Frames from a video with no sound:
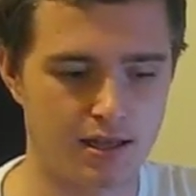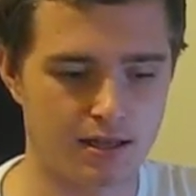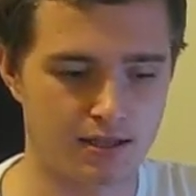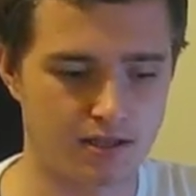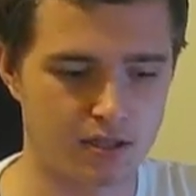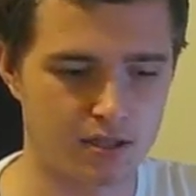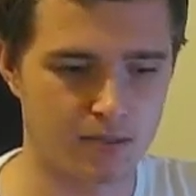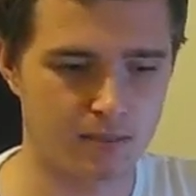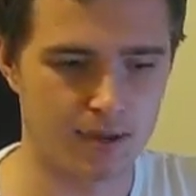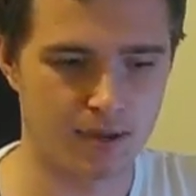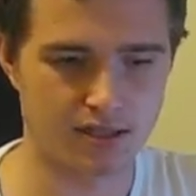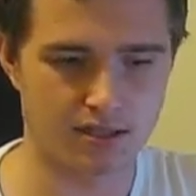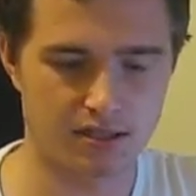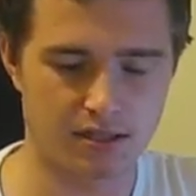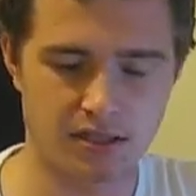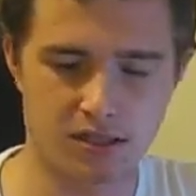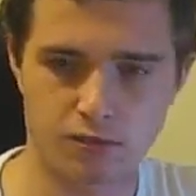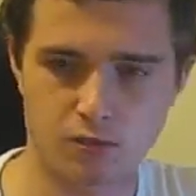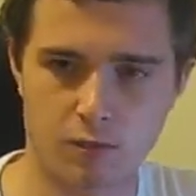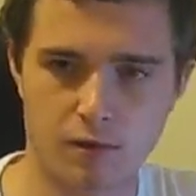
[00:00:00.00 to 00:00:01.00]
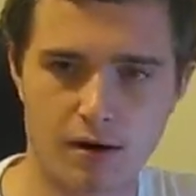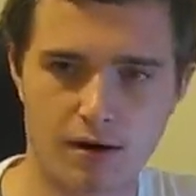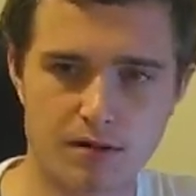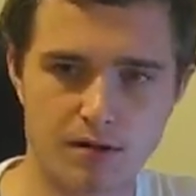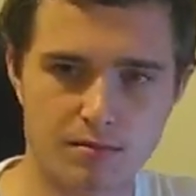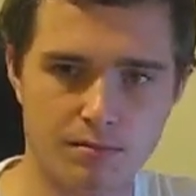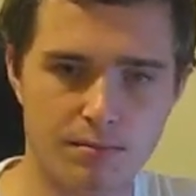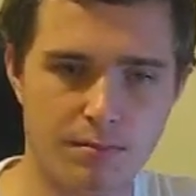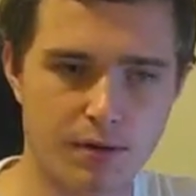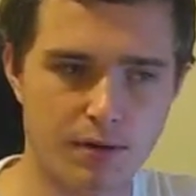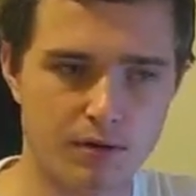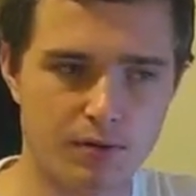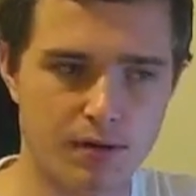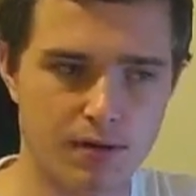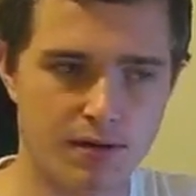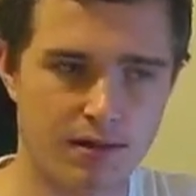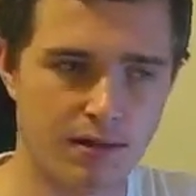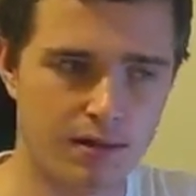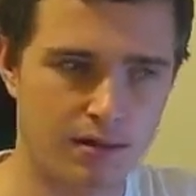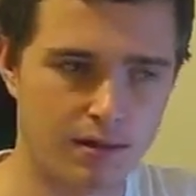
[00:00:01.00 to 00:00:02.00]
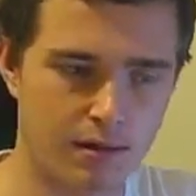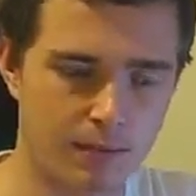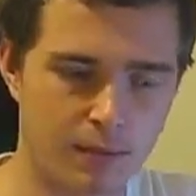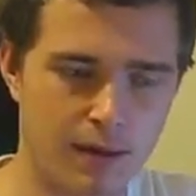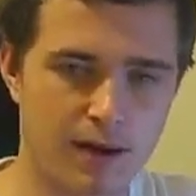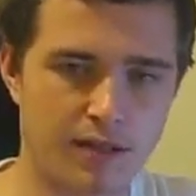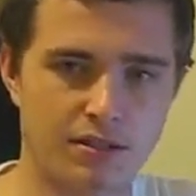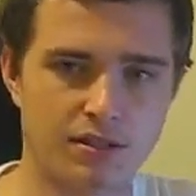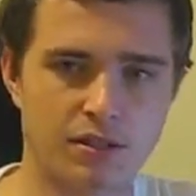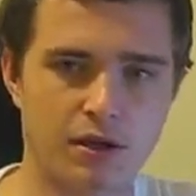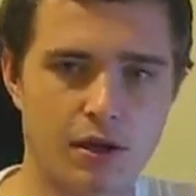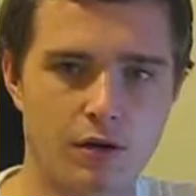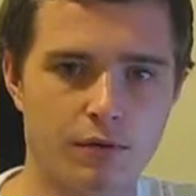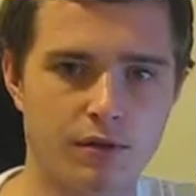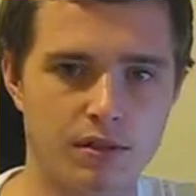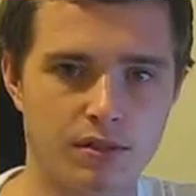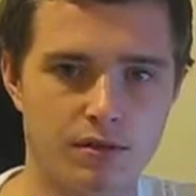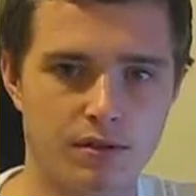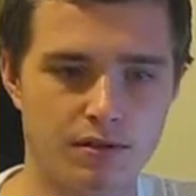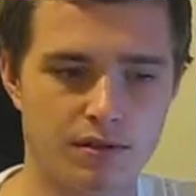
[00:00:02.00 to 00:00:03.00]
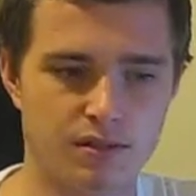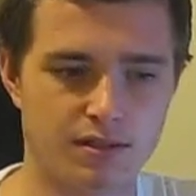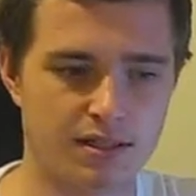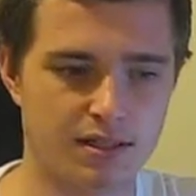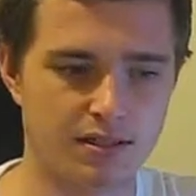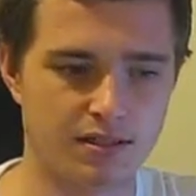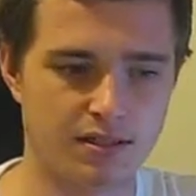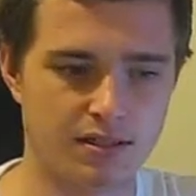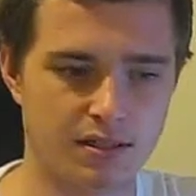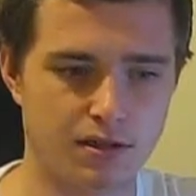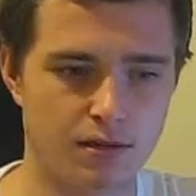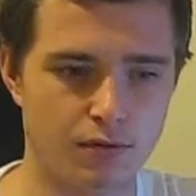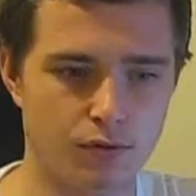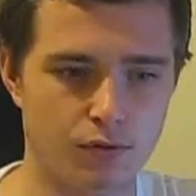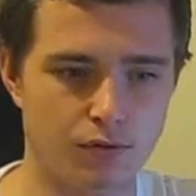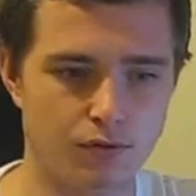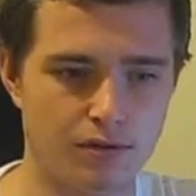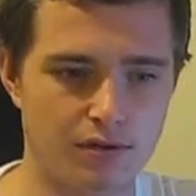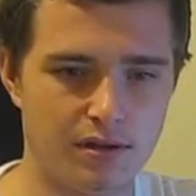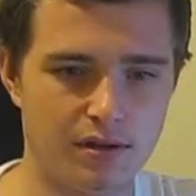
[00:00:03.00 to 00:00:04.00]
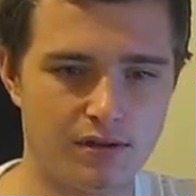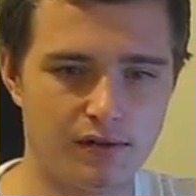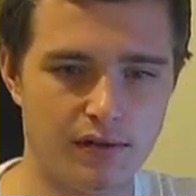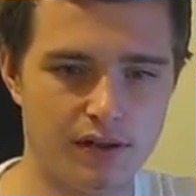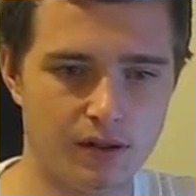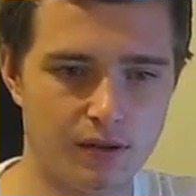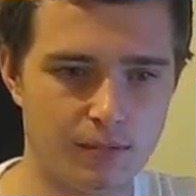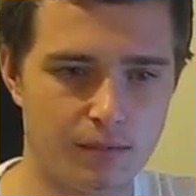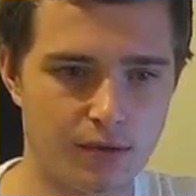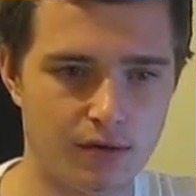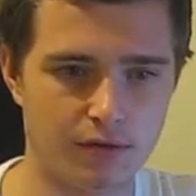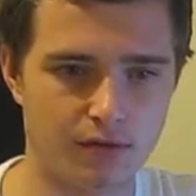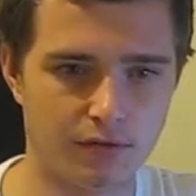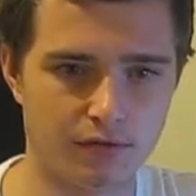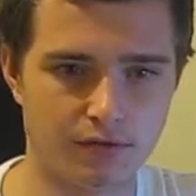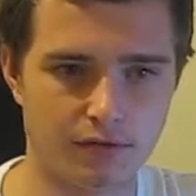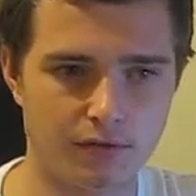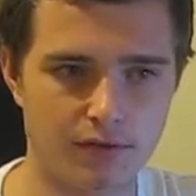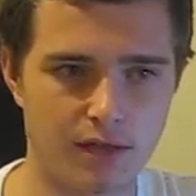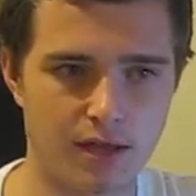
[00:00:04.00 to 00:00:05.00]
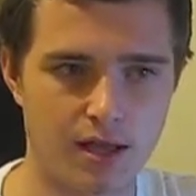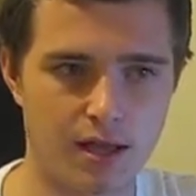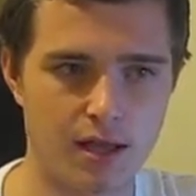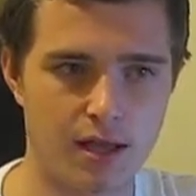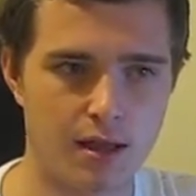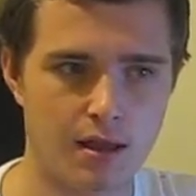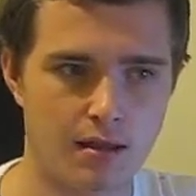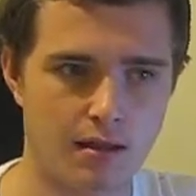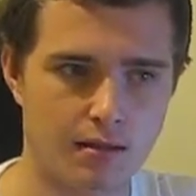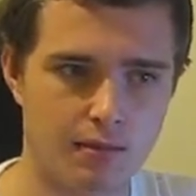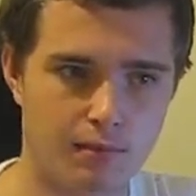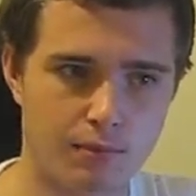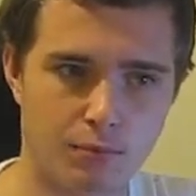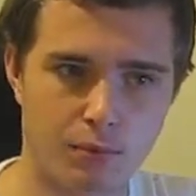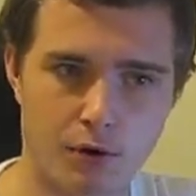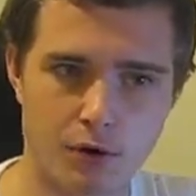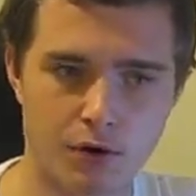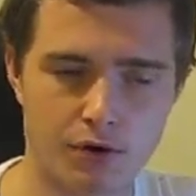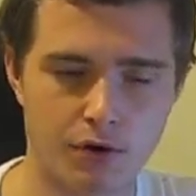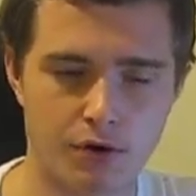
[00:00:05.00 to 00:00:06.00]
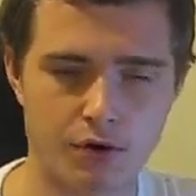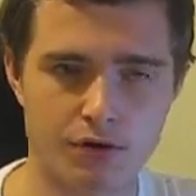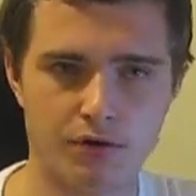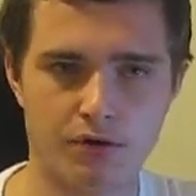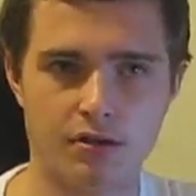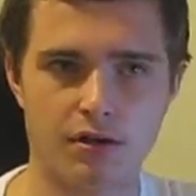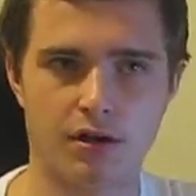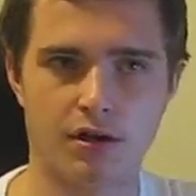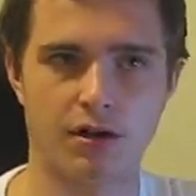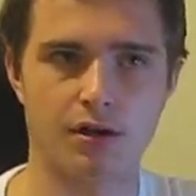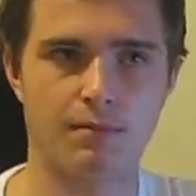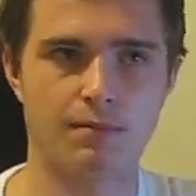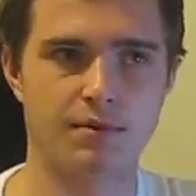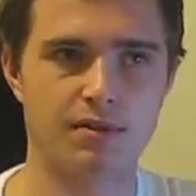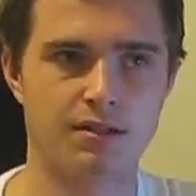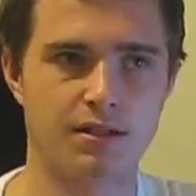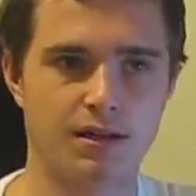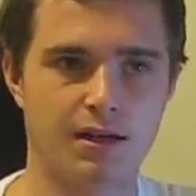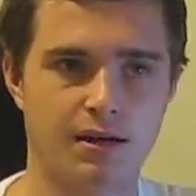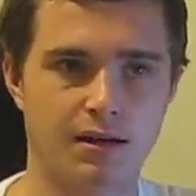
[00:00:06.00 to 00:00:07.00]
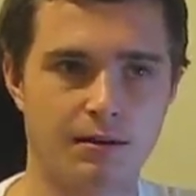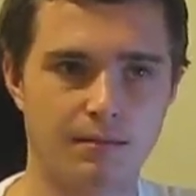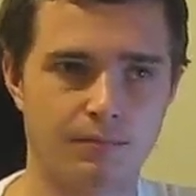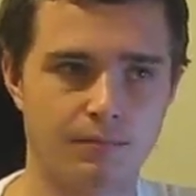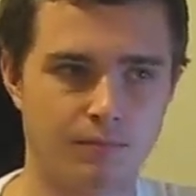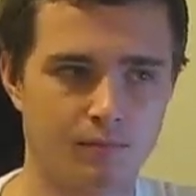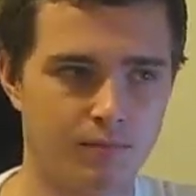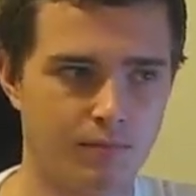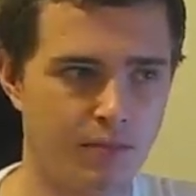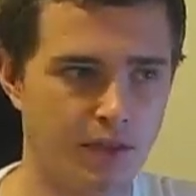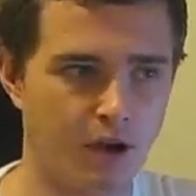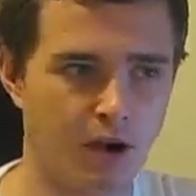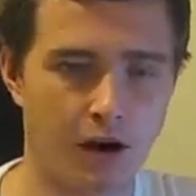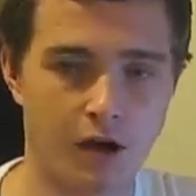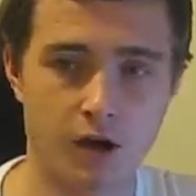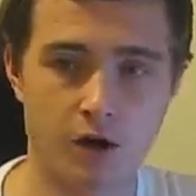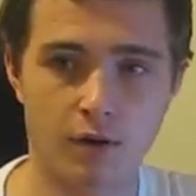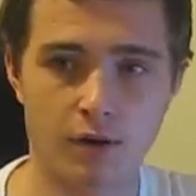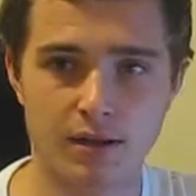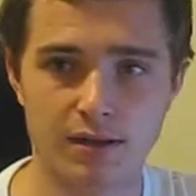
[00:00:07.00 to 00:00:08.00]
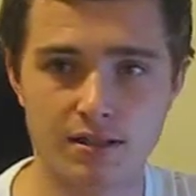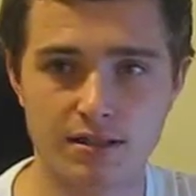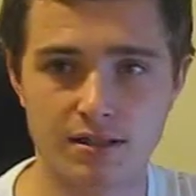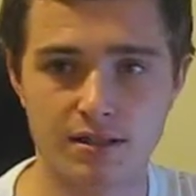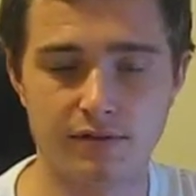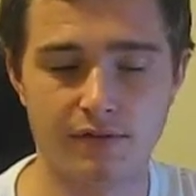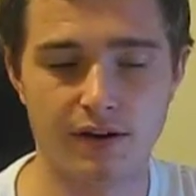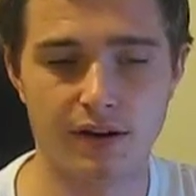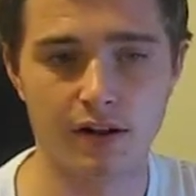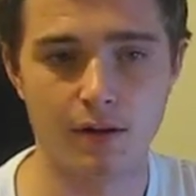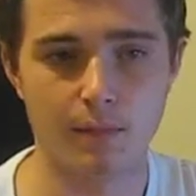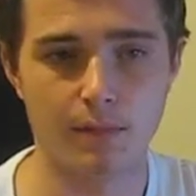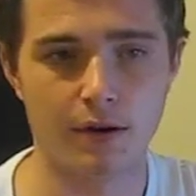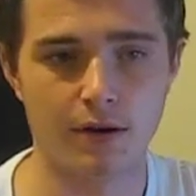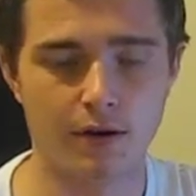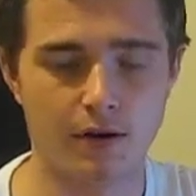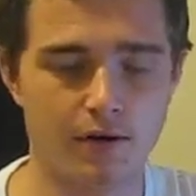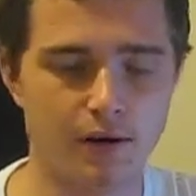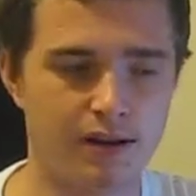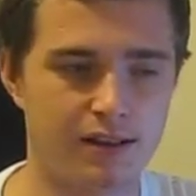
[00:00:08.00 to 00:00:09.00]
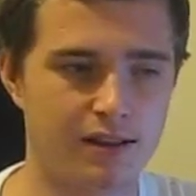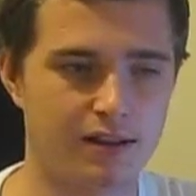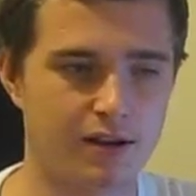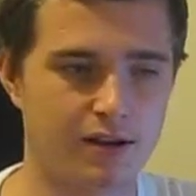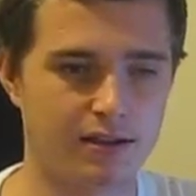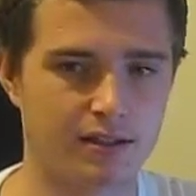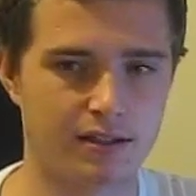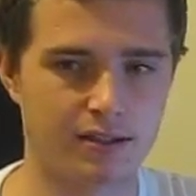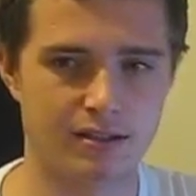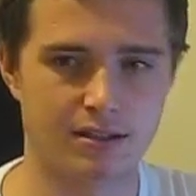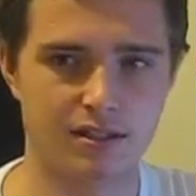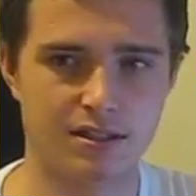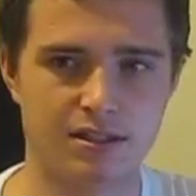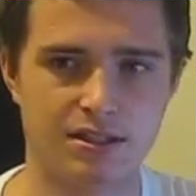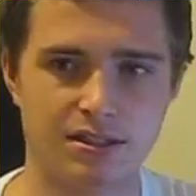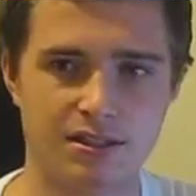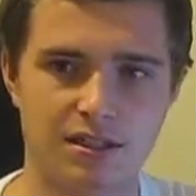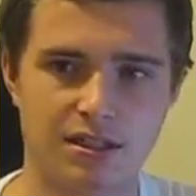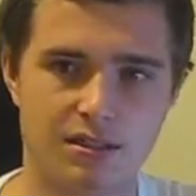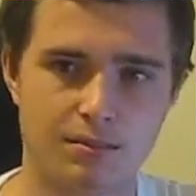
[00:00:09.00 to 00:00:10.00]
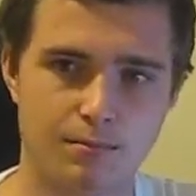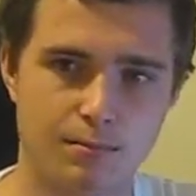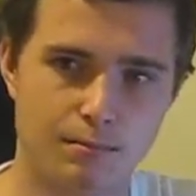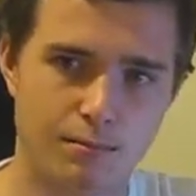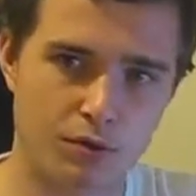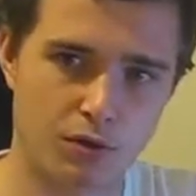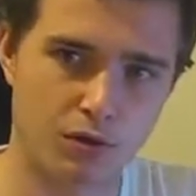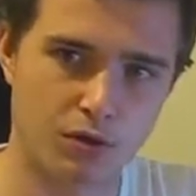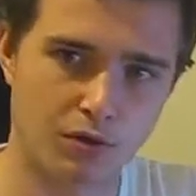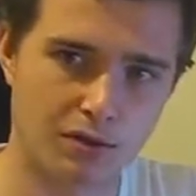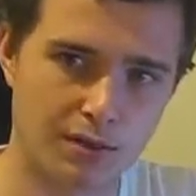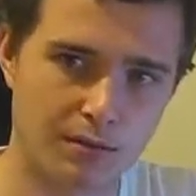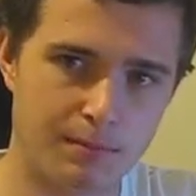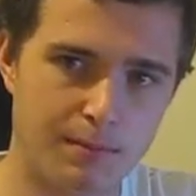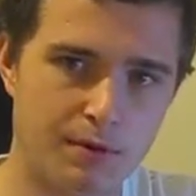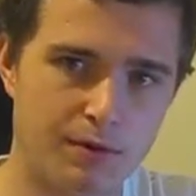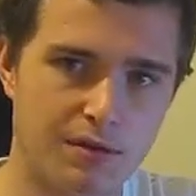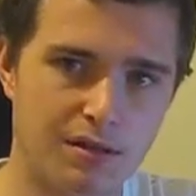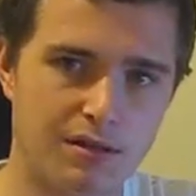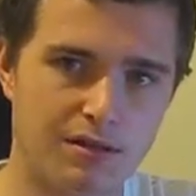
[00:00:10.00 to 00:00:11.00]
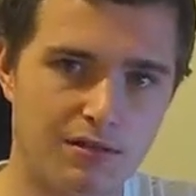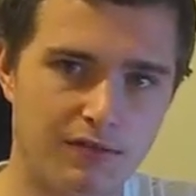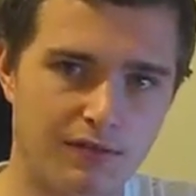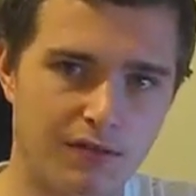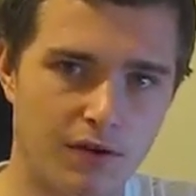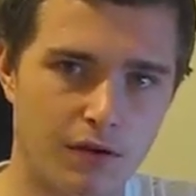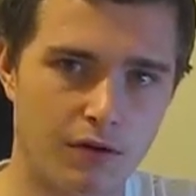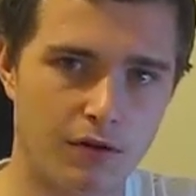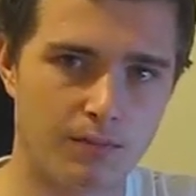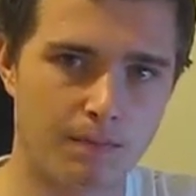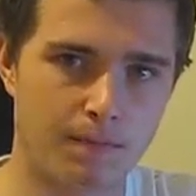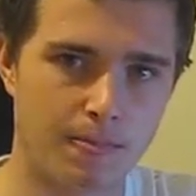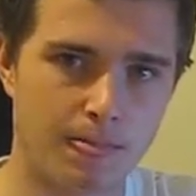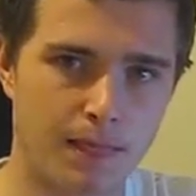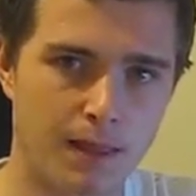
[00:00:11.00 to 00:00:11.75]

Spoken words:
So it's basically just where it's built and the parts that go into it. This doesn't include the development of prototypes, the iOS development or anything like this. This is just purely building the phone.